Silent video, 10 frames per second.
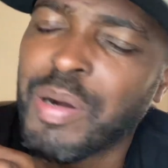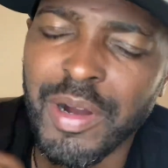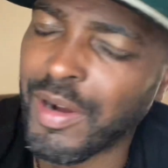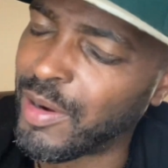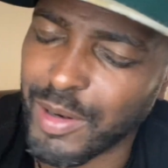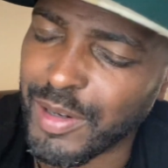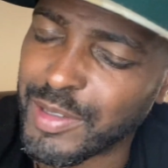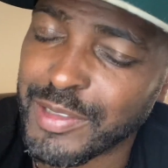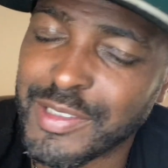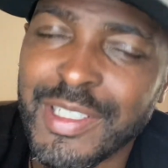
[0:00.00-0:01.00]
know
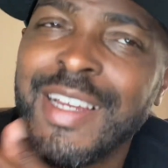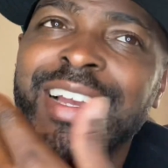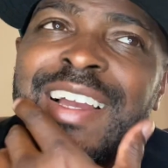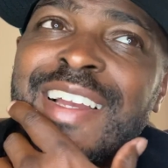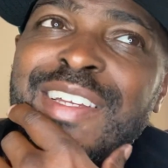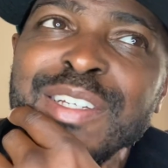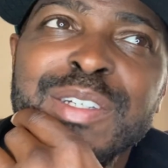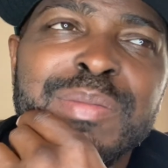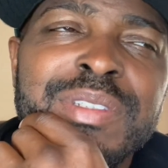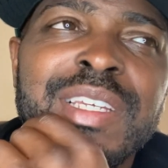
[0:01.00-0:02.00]
what
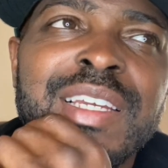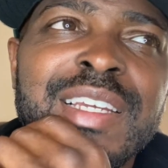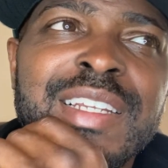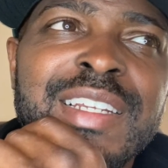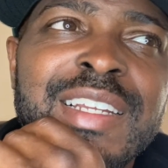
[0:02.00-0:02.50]
I'm saying?